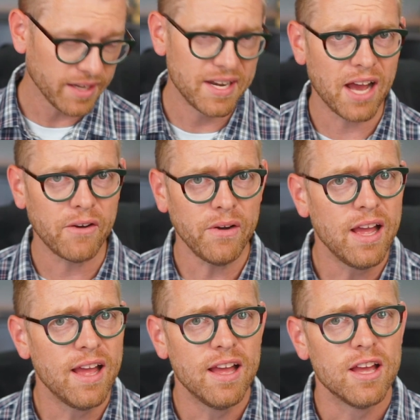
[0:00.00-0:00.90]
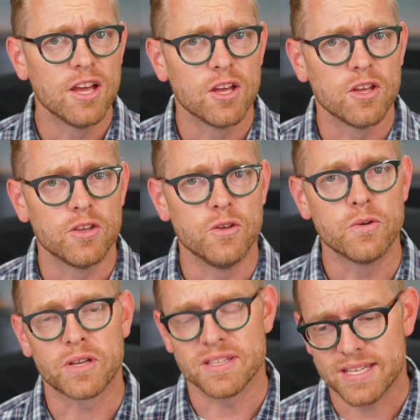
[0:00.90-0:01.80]
Now,
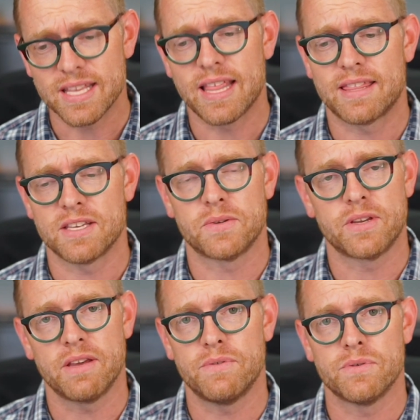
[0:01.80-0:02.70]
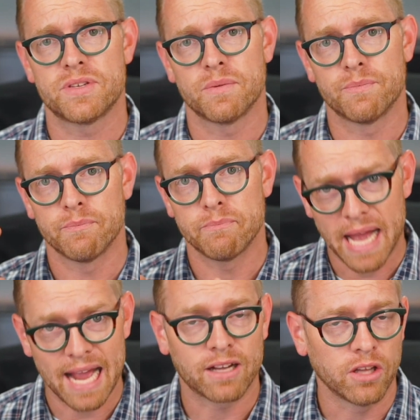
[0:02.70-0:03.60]
you can see that this would give you some
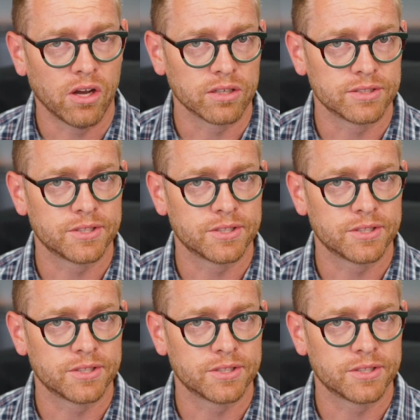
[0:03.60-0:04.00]
backlog,